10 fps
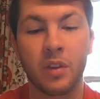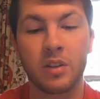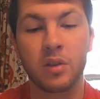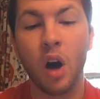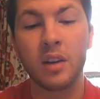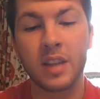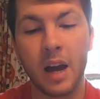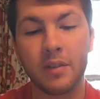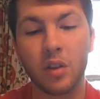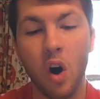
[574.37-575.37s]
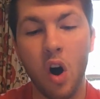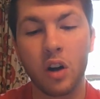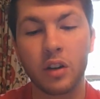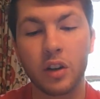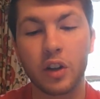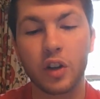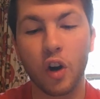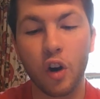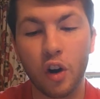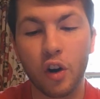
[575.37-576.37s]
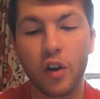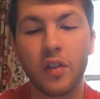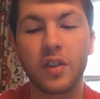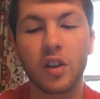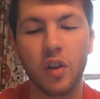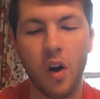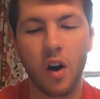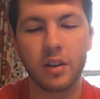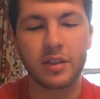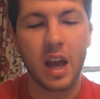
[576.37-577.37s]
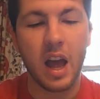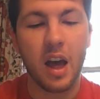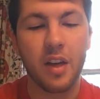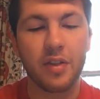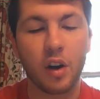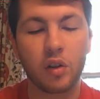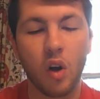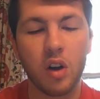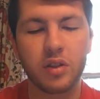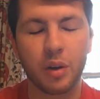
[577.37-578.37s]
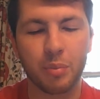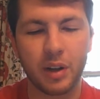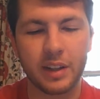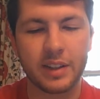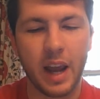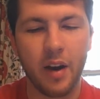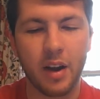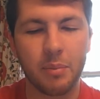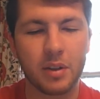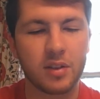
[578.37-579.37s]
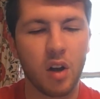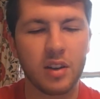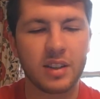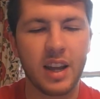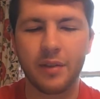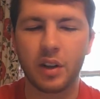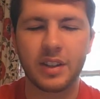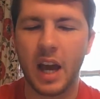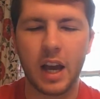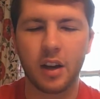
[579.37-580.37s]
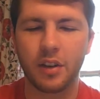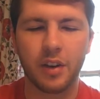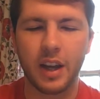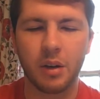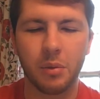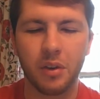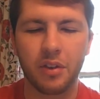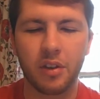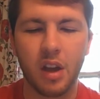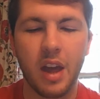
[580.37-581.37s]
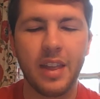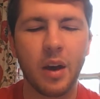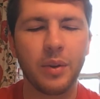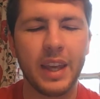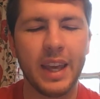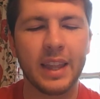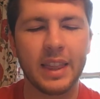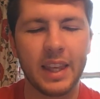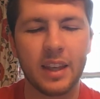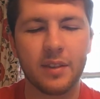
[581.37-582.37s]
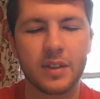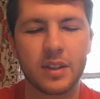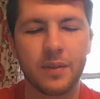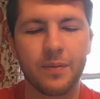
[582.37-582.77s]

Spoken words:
Sloths have long, curved claws. Their claws look pretty scary, but sloths never attack other animals. They only eat leaves.